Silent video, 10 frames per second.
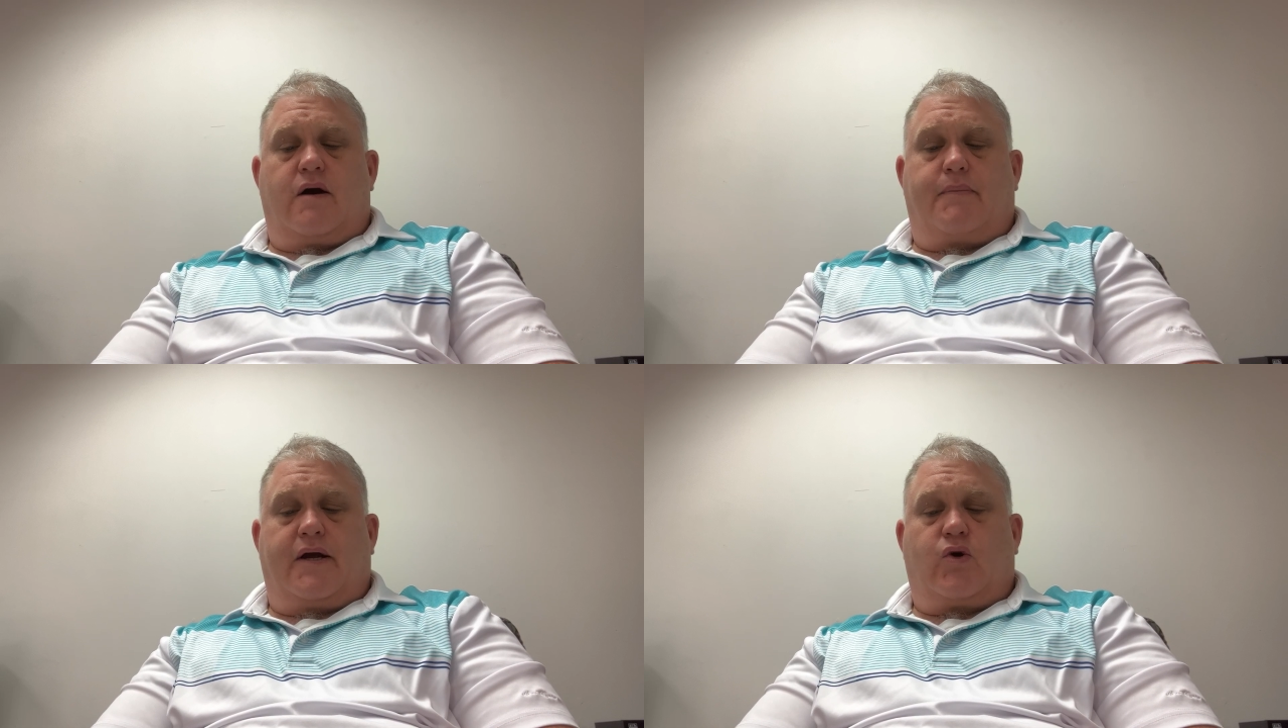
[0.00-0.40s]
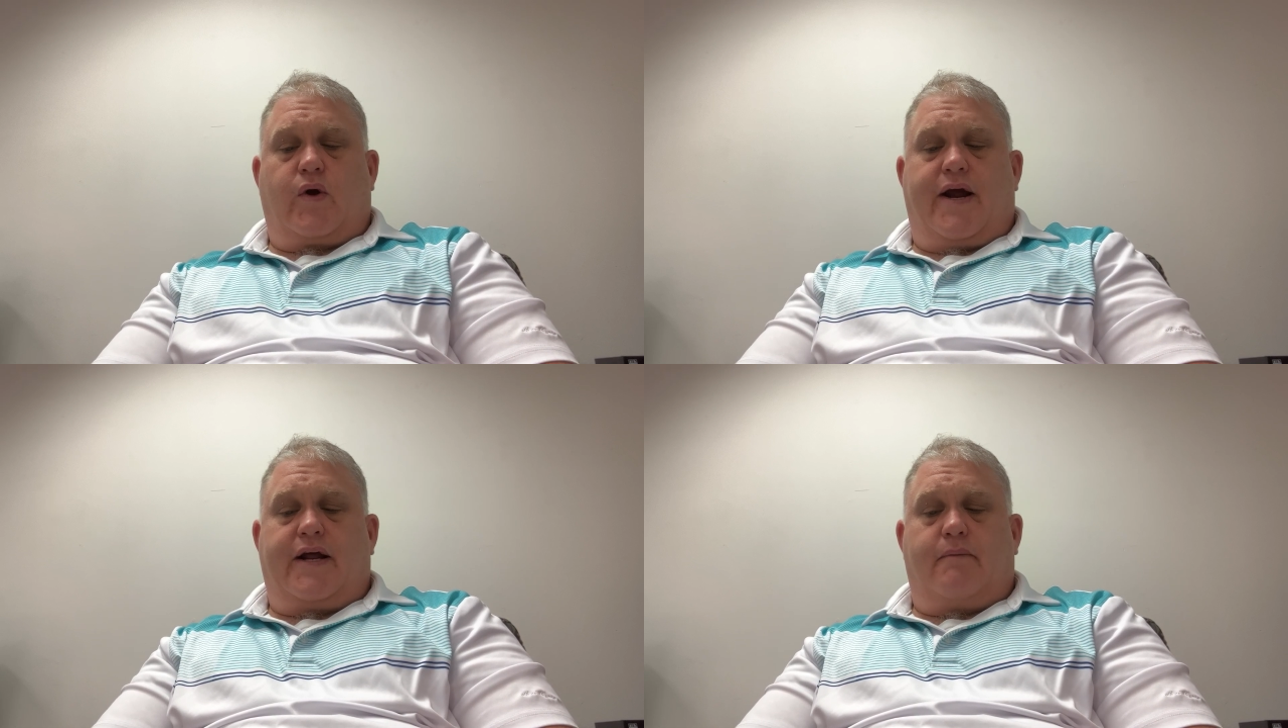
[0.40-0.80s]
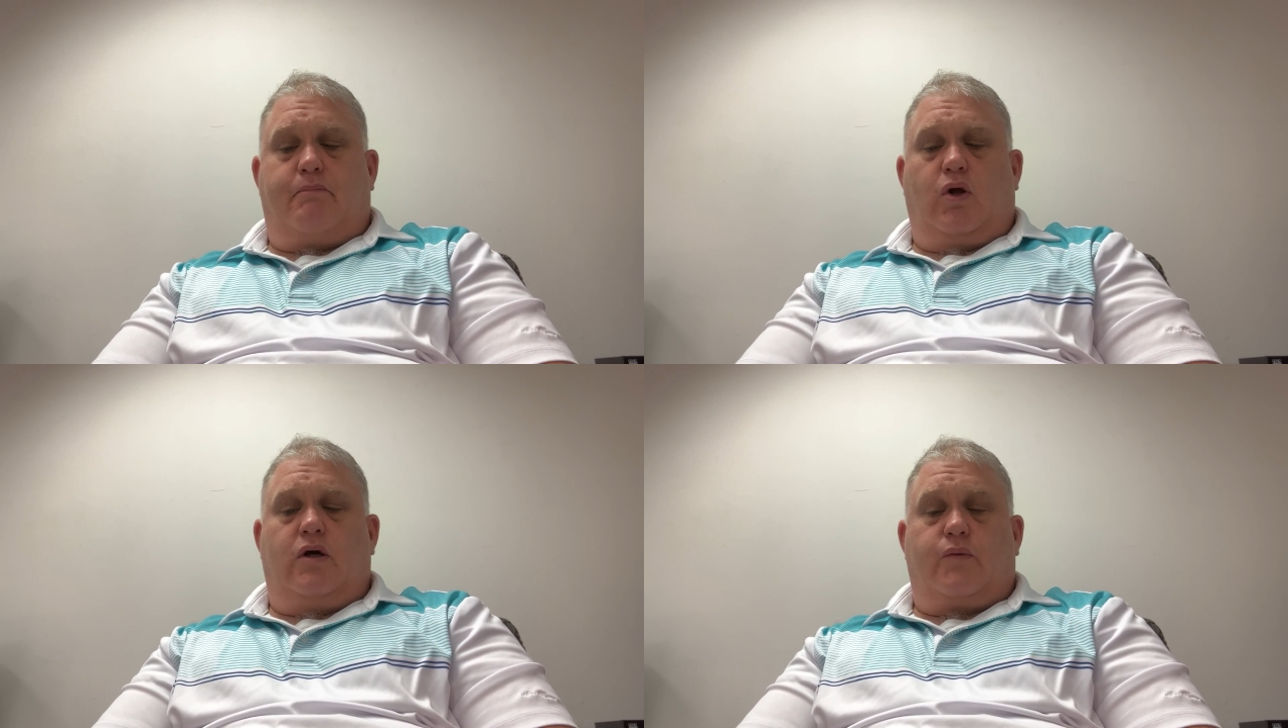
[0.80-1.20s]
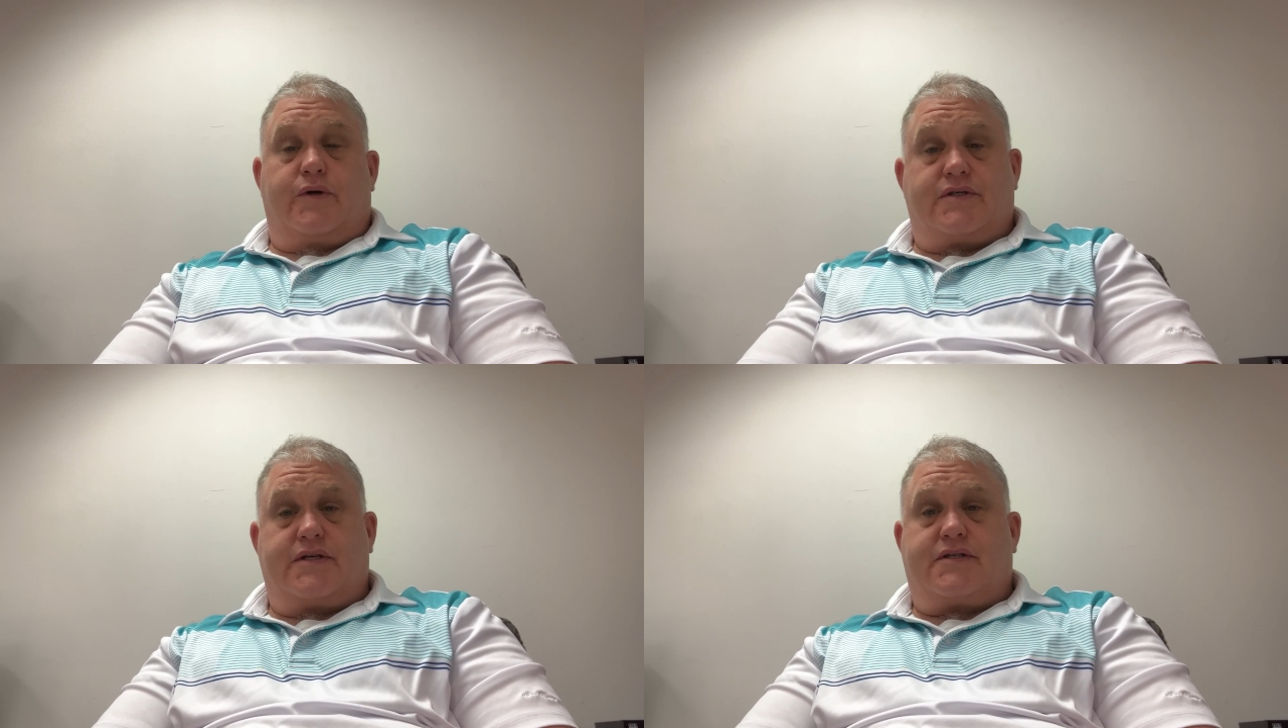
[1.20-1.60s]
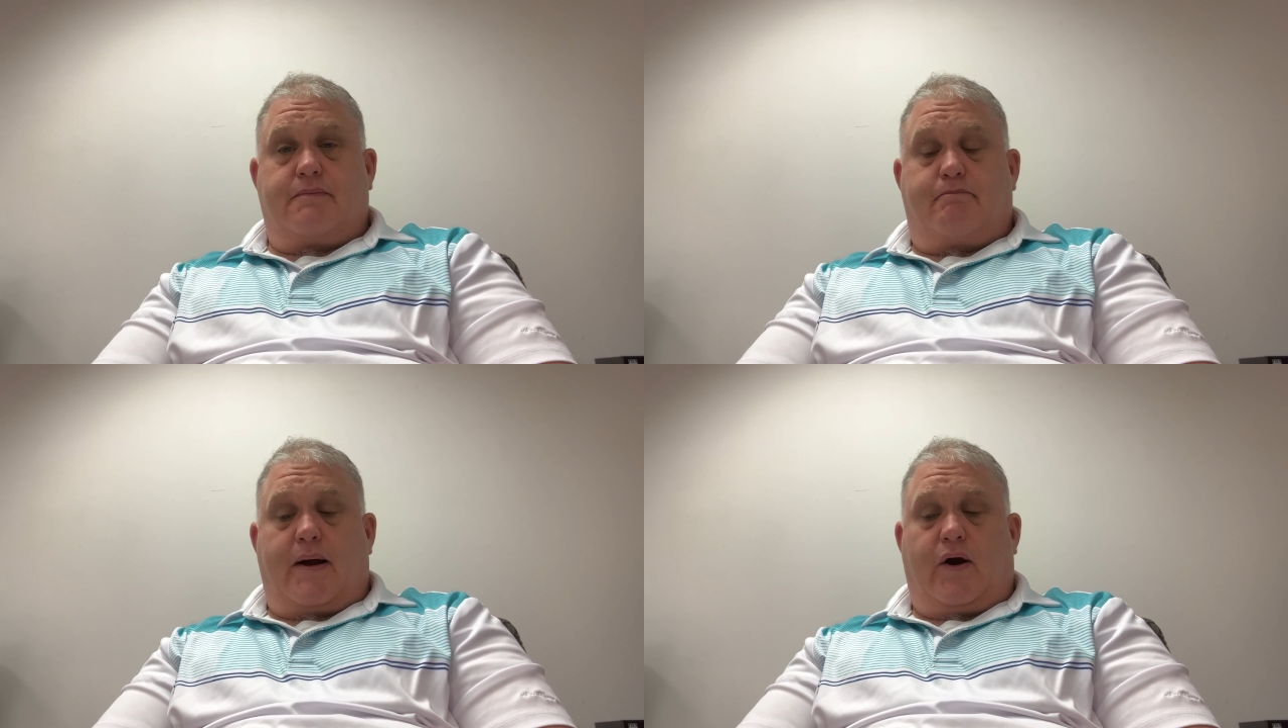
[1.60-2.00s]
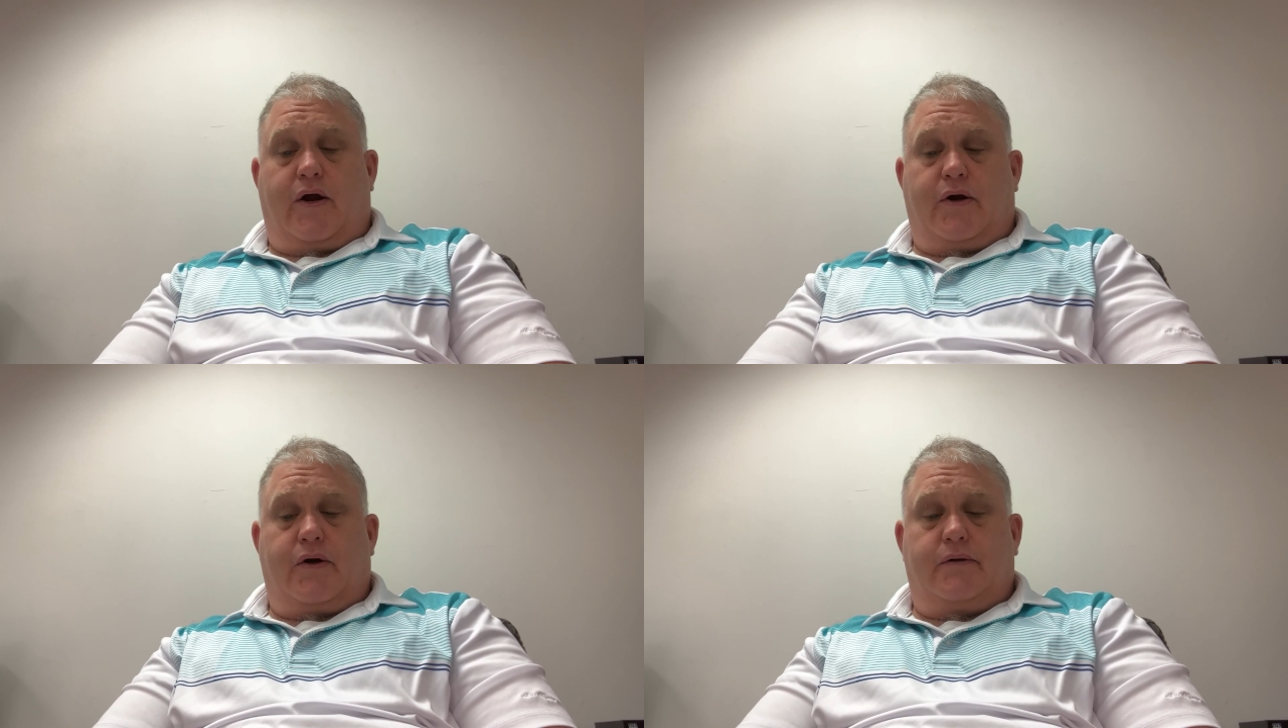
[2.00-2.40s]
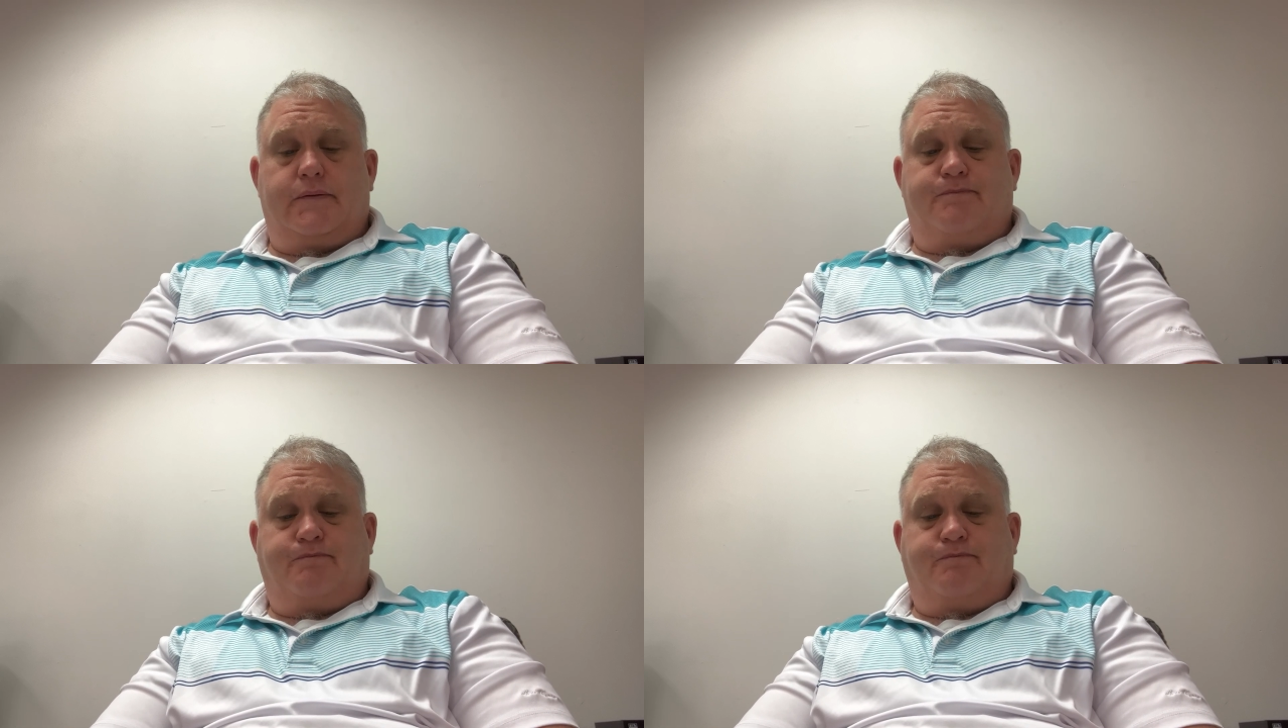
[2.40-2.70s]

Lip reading: by creating a bullet-resistant barrier.